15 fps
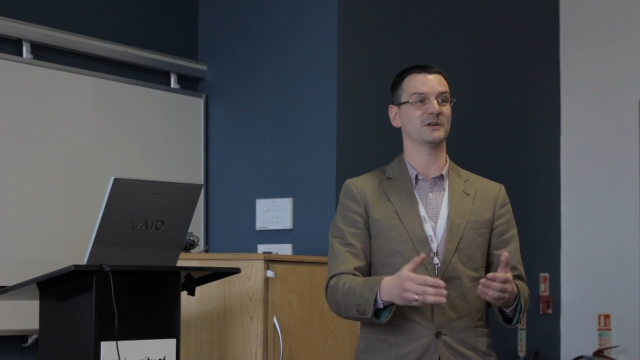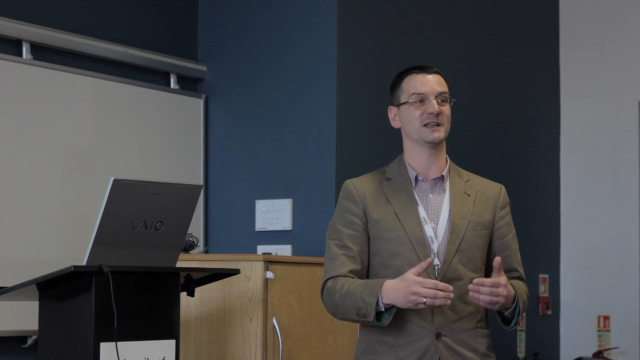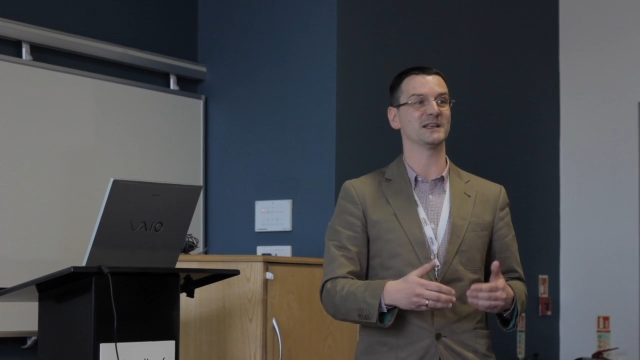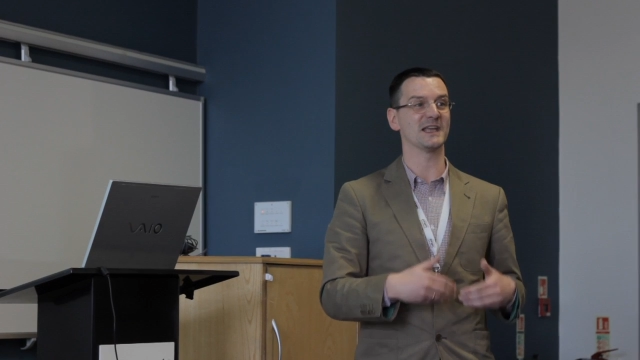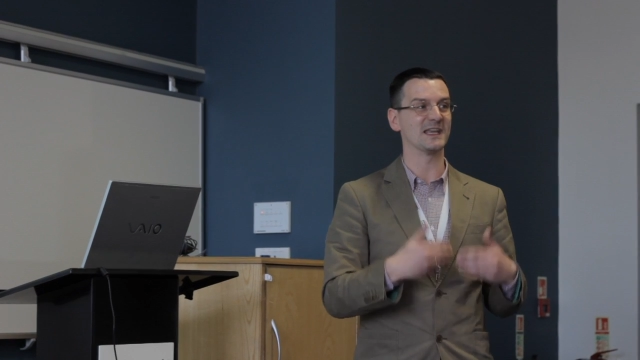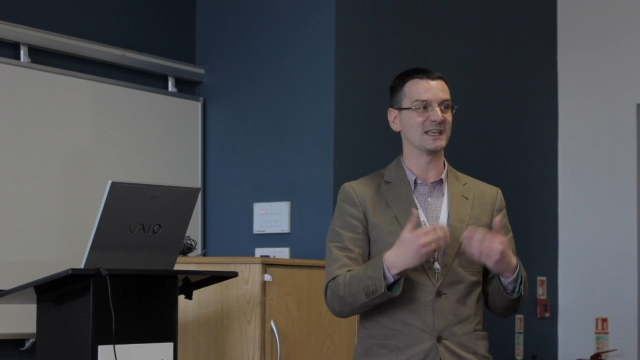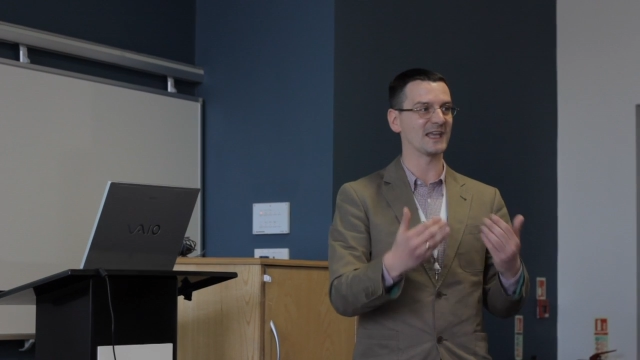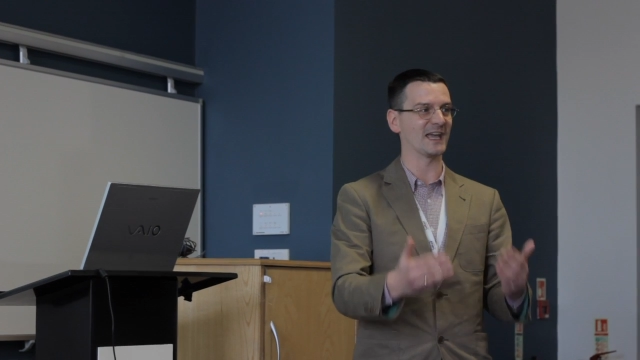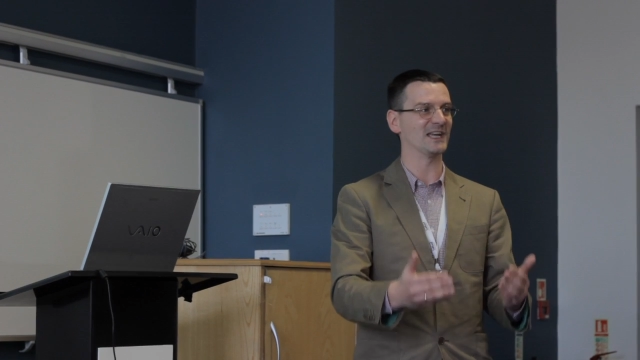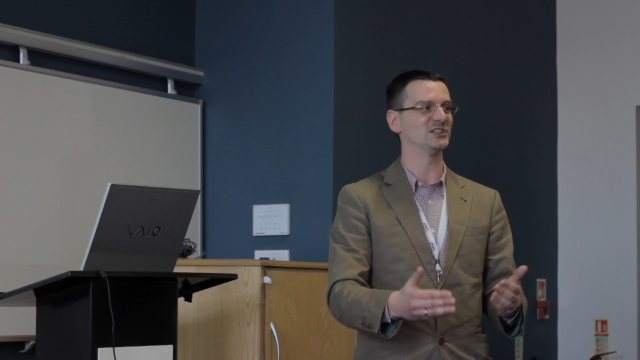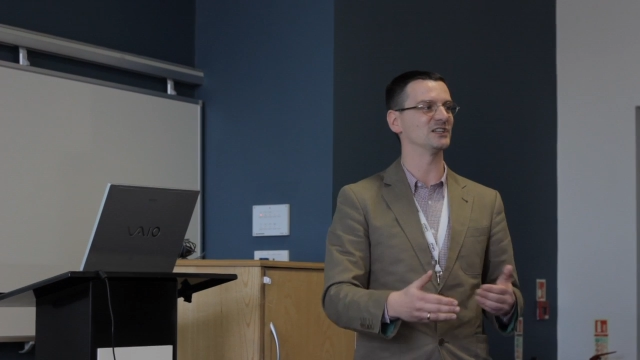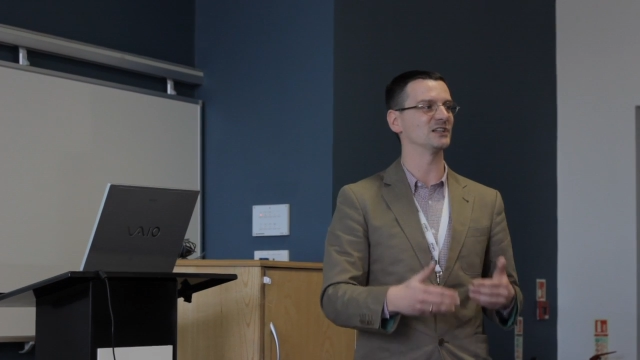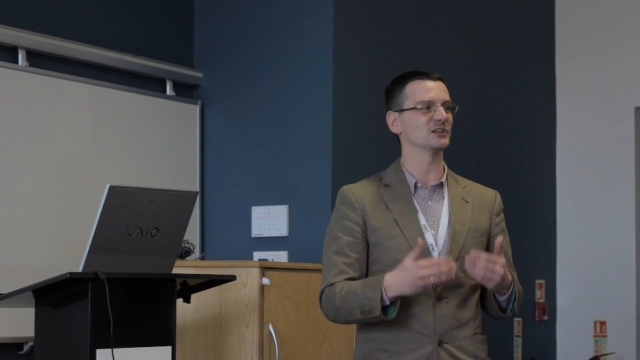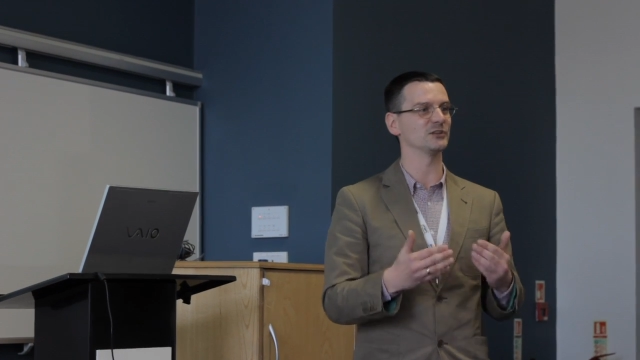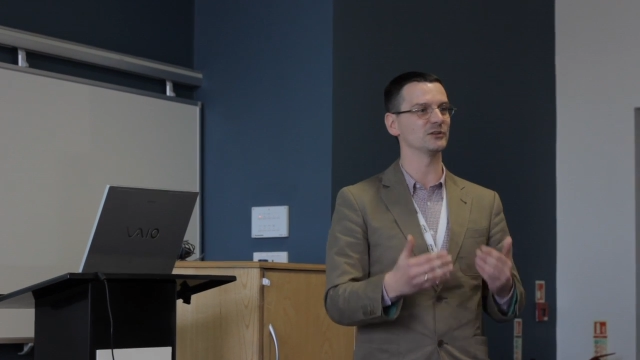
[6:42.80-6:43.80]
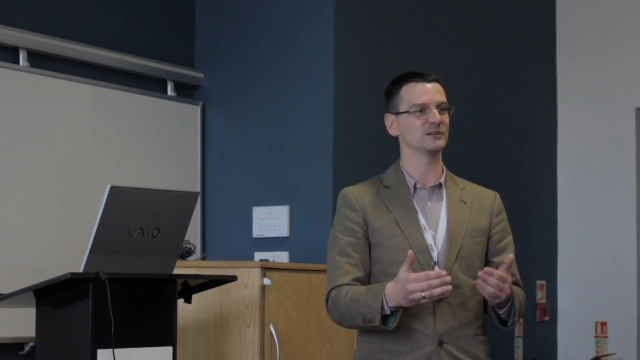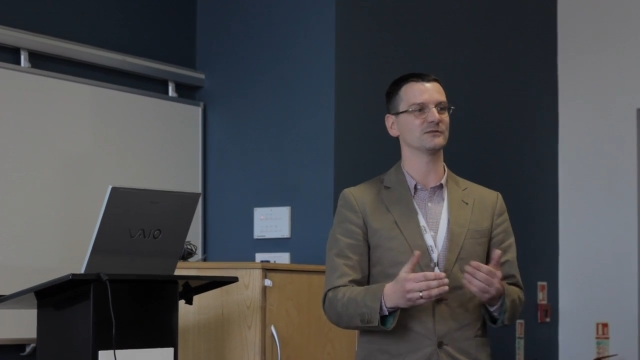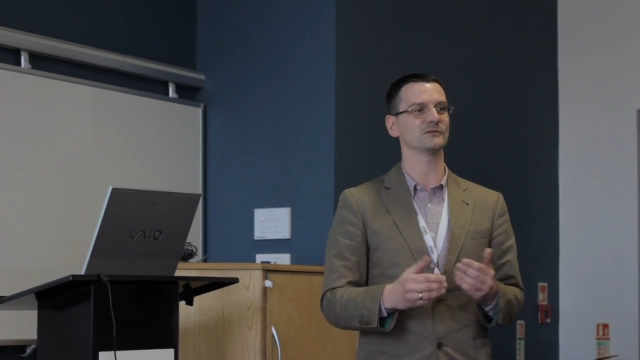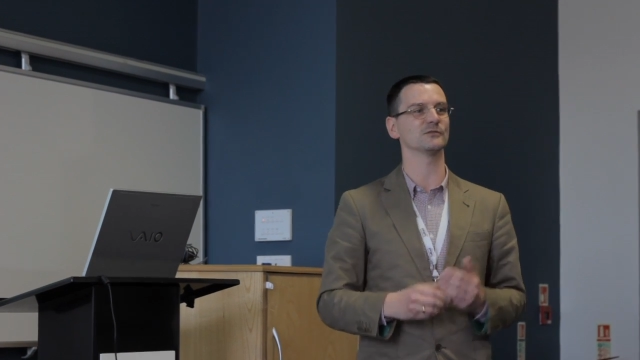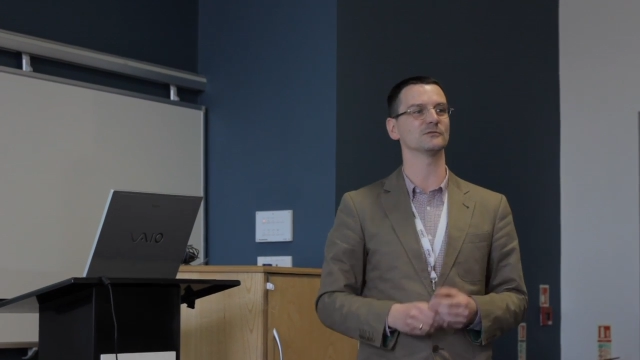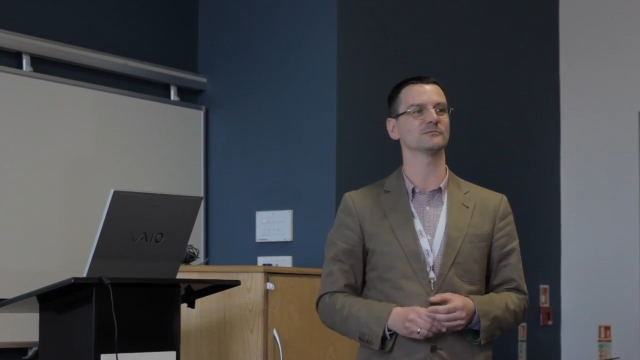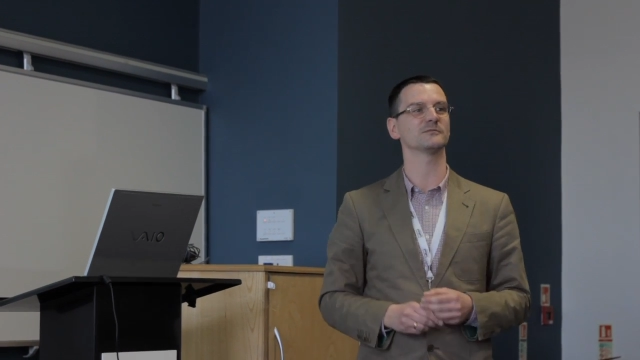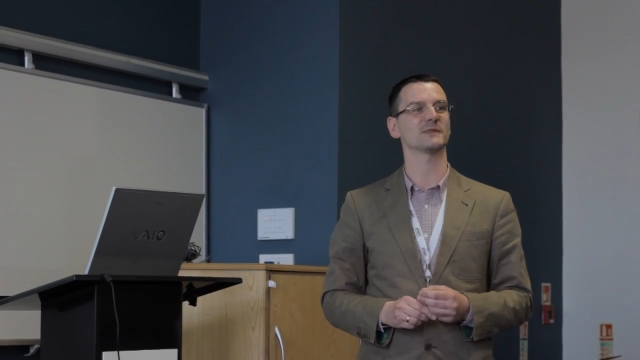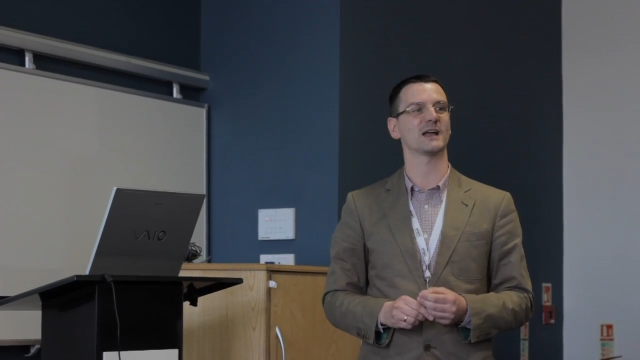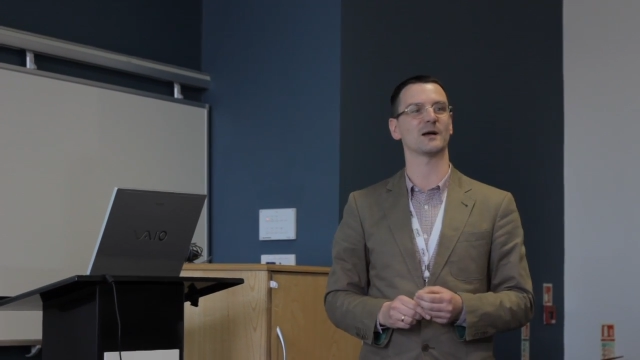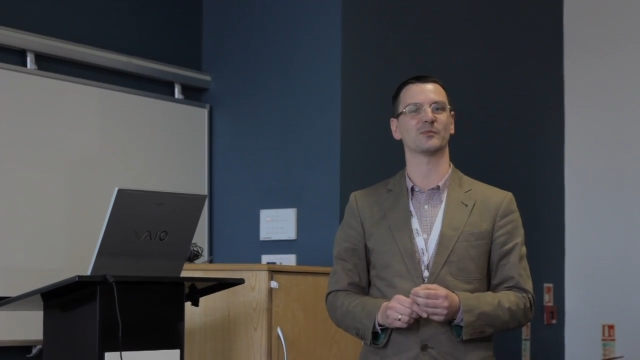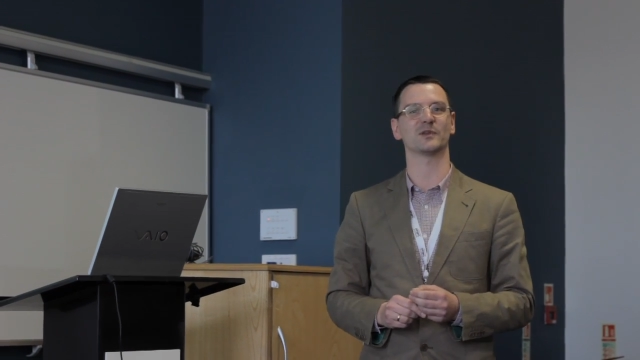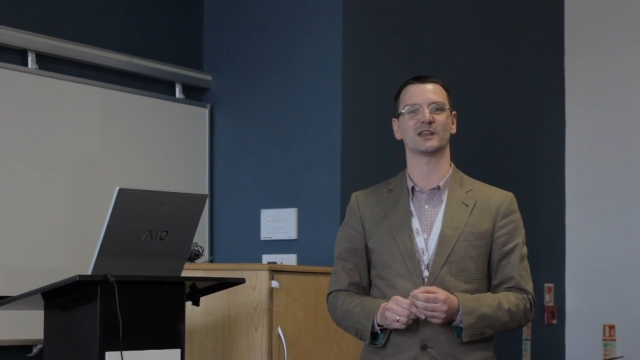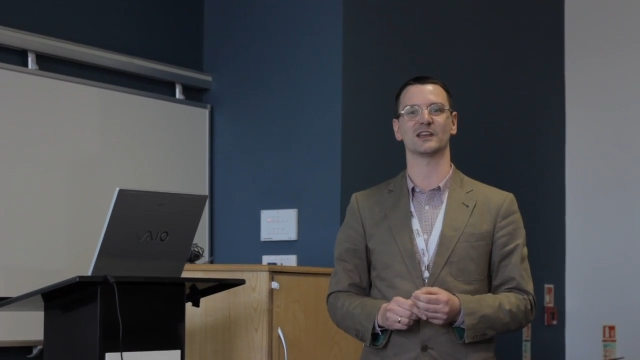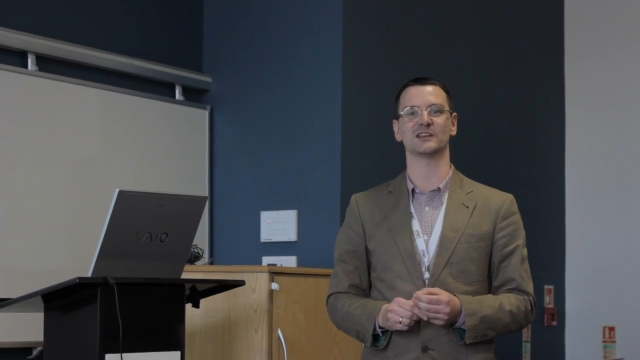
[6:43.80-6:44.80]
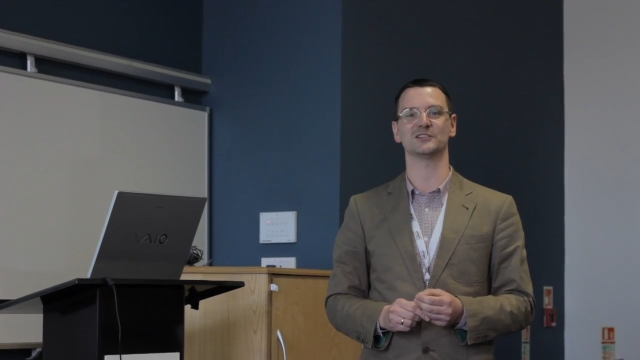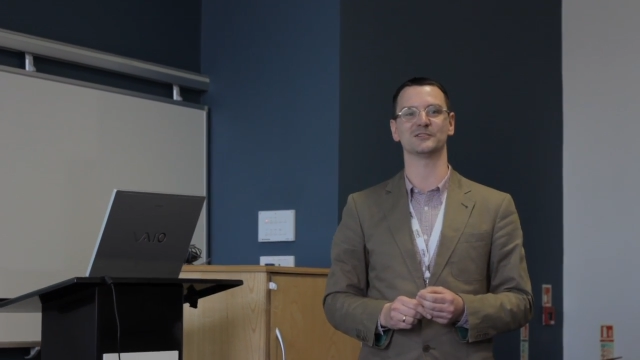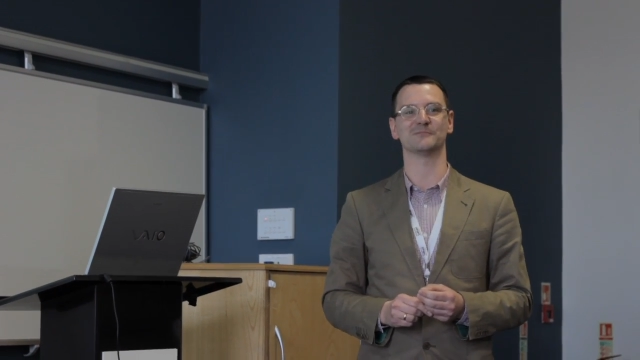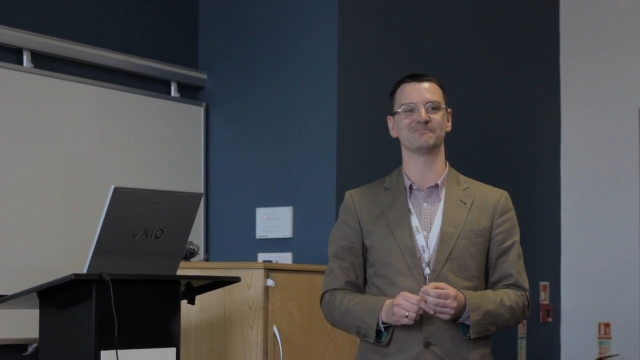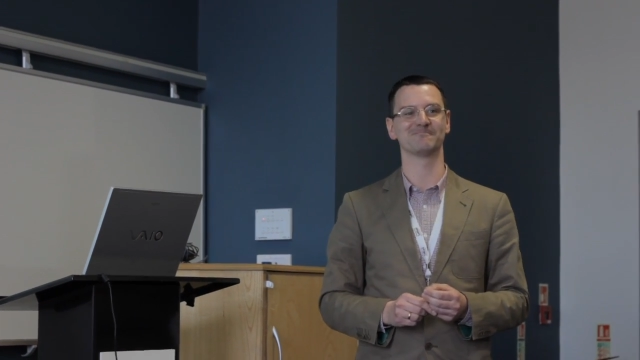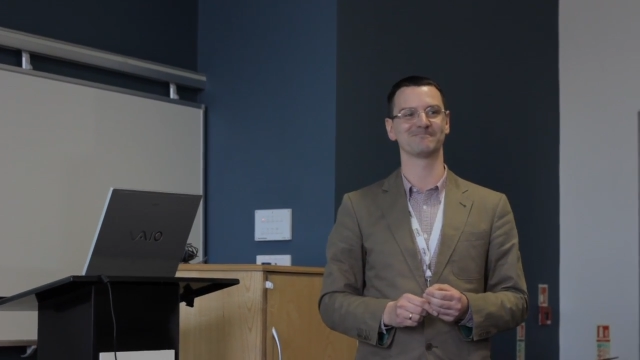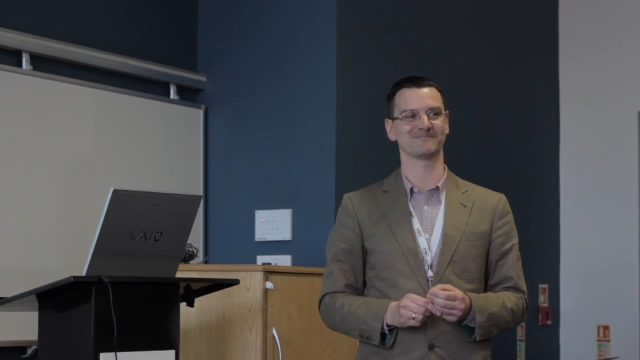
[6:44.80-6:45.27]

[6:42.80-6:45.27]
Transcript: an engaging and useful application.